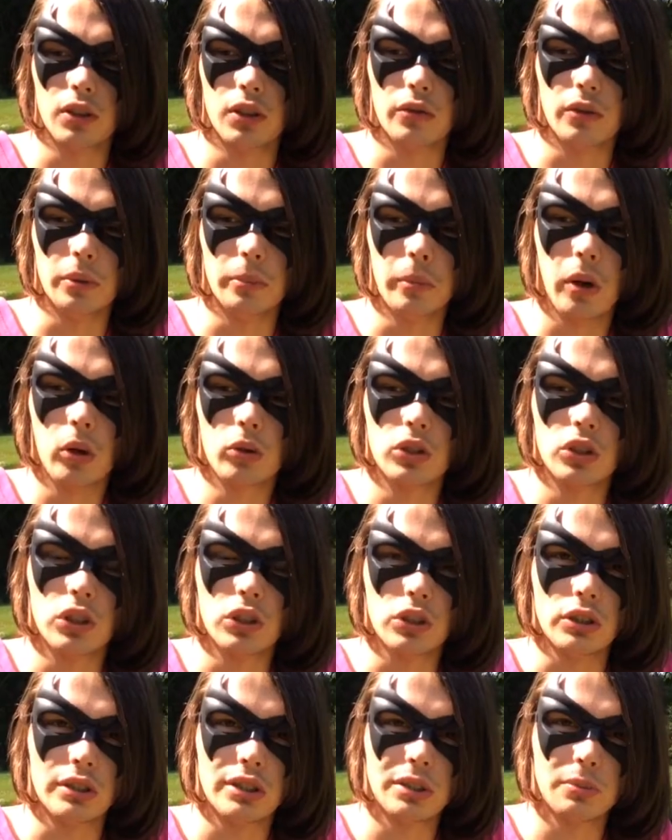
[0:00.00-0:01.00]
the remotes
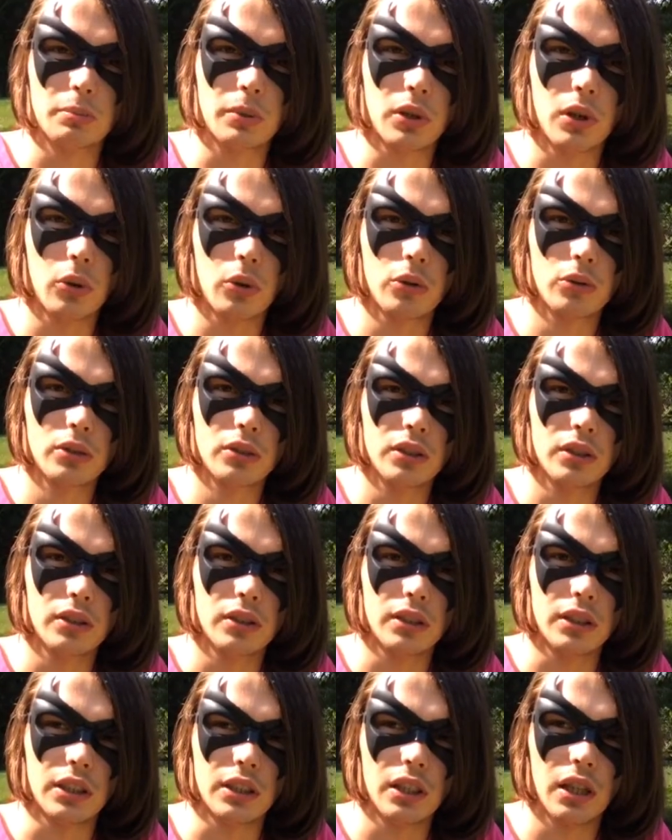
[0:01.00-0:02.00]
to explode
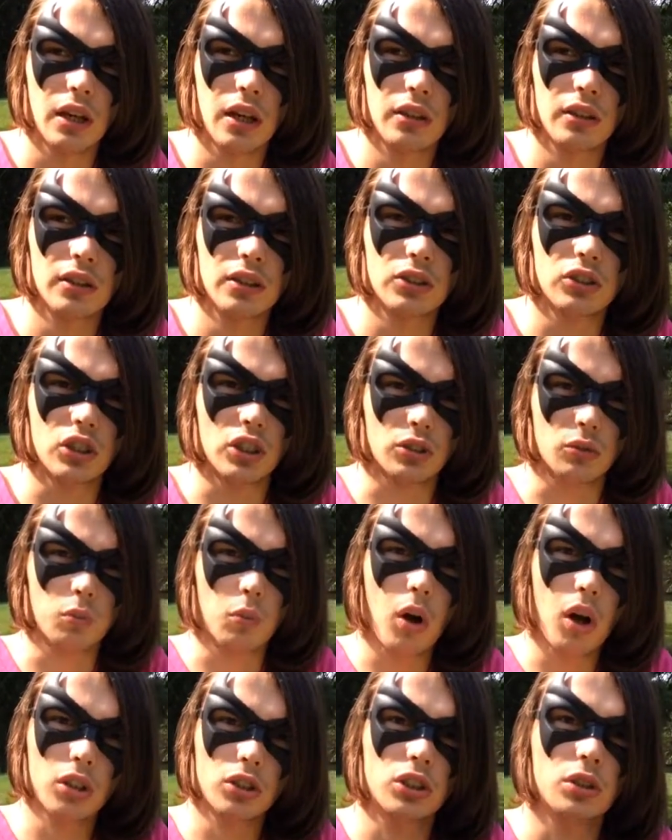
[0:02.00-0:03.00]
the others. Just
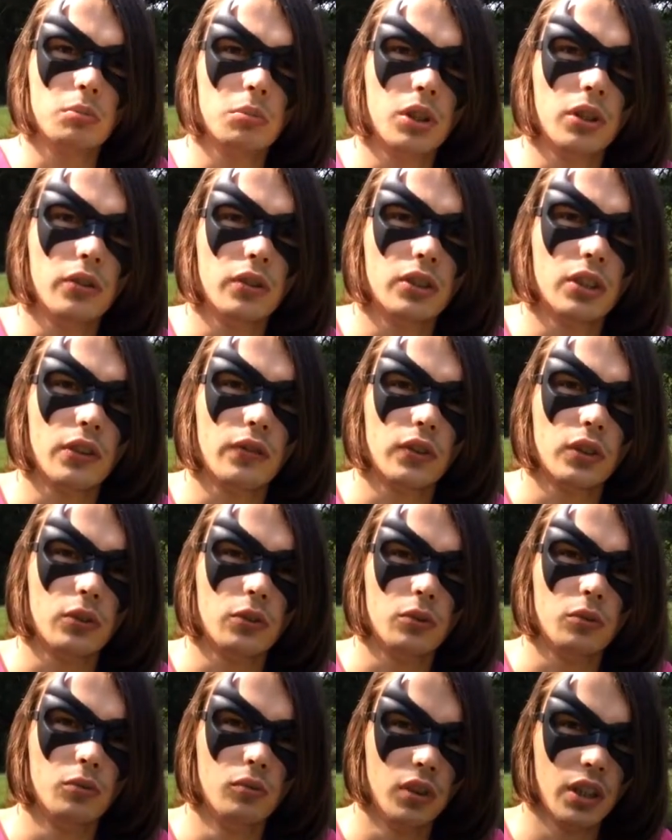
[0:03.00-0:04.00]
watch the movies if
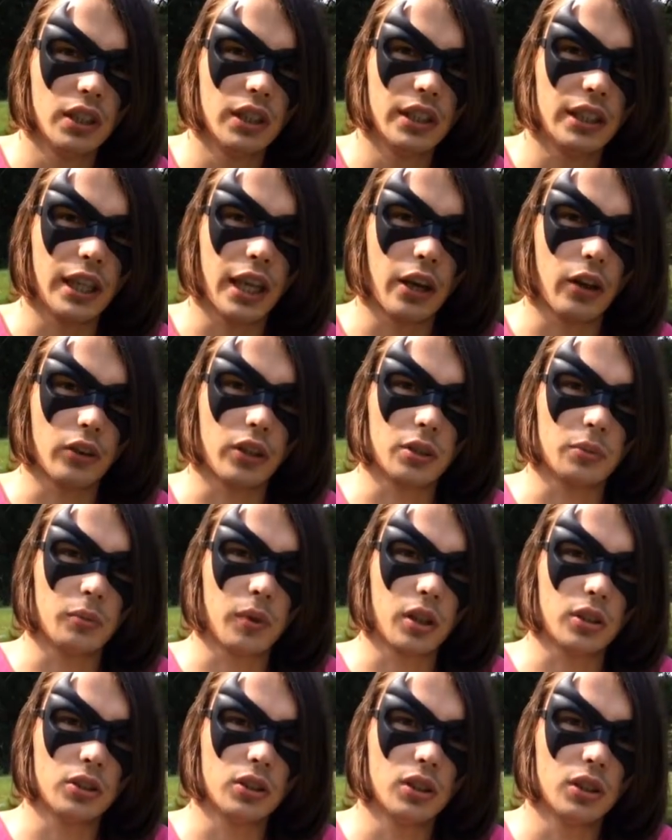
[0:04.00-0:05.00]
you really care this
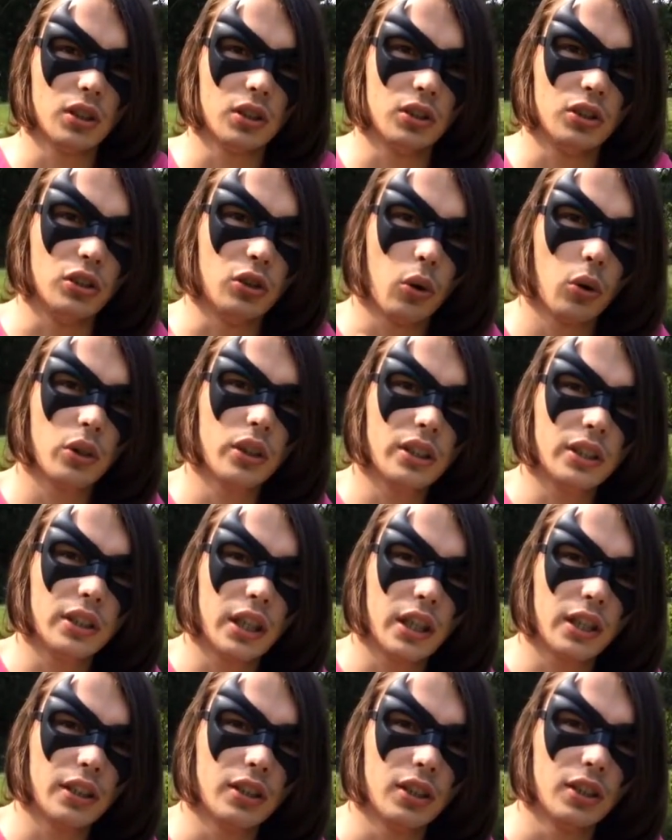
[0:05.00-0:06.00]
much. You already
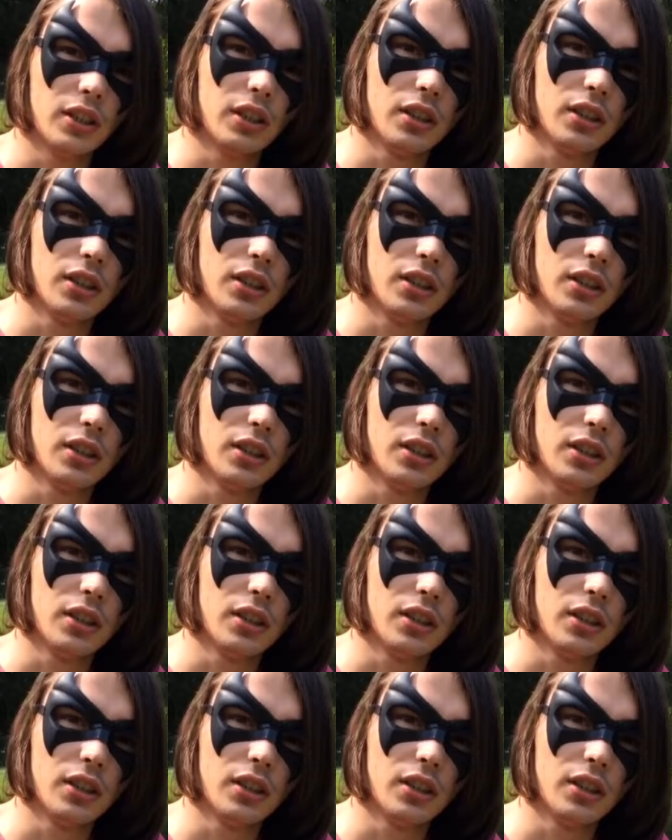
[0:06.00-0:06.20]
did.